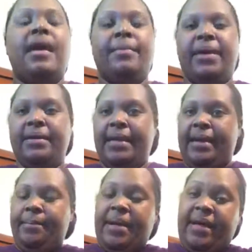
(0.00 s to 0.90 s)
make
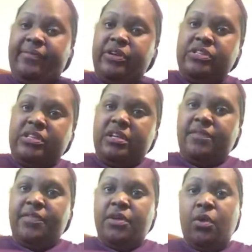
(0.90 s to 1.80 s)
like my version
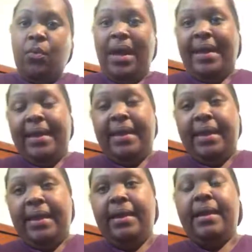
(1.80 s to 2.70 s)
of the Hawaiian
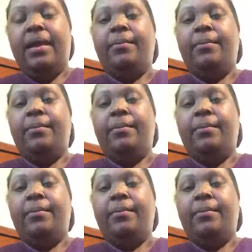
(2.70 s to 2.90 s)
cake. I'll